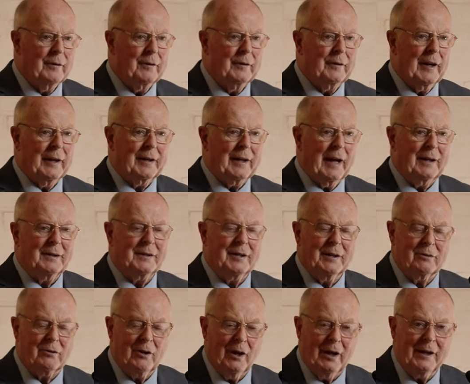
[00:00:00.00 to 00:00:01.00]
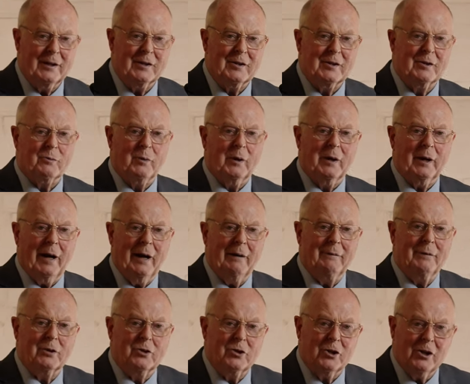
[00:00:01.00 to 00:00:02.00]
that Antichrist will have
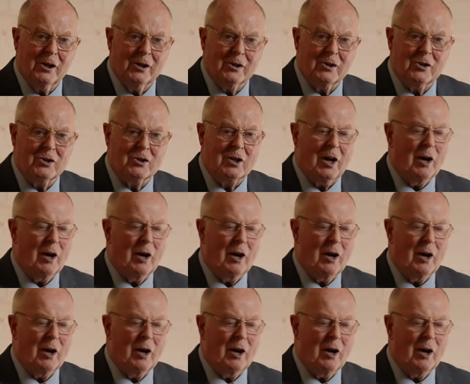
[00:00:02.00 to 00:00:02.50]
a church,